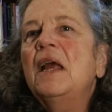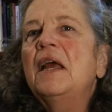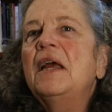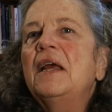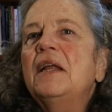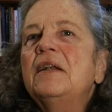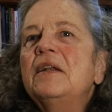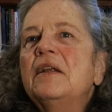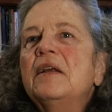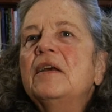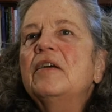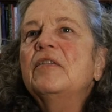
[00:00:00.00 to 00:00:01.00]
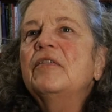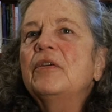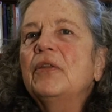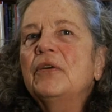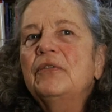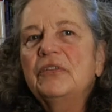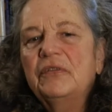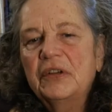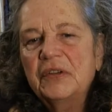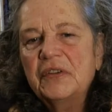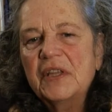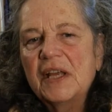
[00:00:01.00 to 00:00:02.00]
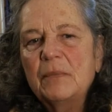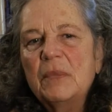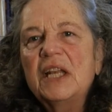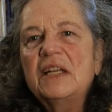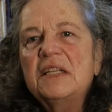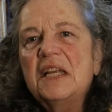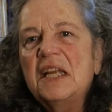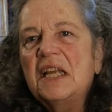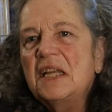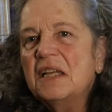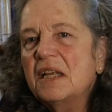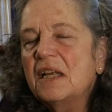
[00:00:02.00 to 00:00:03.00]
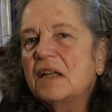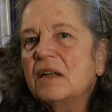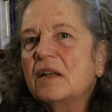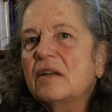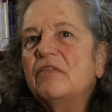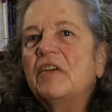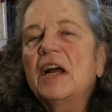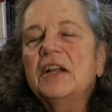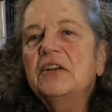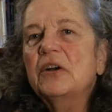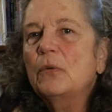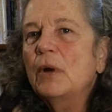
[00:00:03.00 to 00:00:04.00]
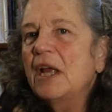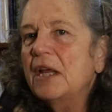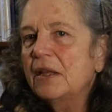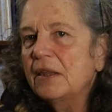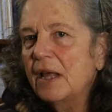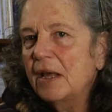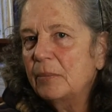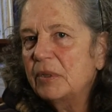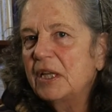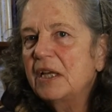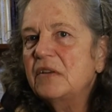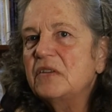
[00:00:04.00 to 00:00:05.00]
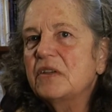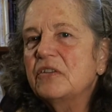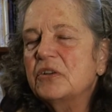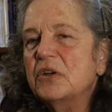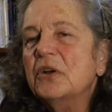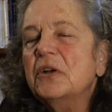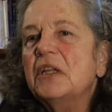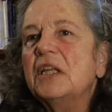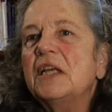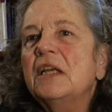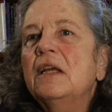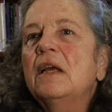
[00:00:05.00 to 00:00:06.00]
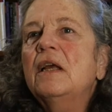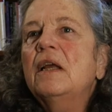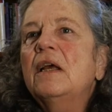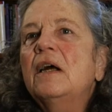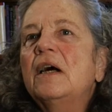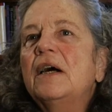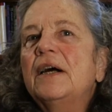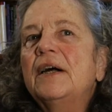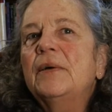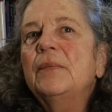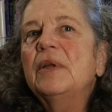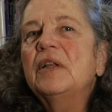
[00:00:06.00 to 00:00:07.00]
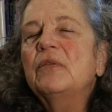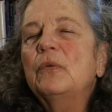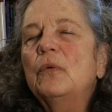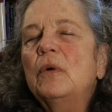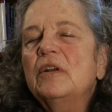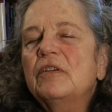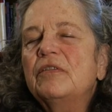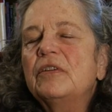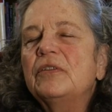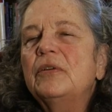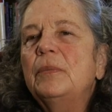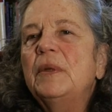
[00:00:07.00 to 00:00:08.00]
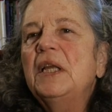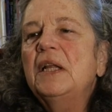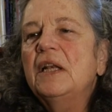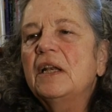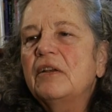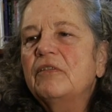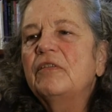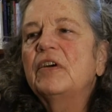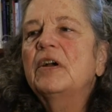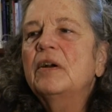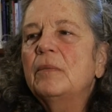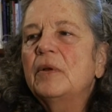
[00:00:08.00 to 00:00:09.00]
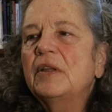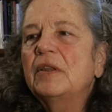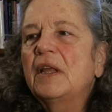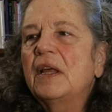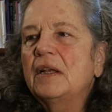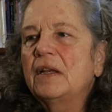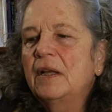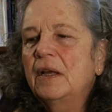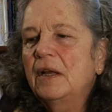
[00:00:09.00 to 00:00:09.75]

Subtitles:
And for those of us that meditate and find our way in that place internally, it's wonderful to be in an environment that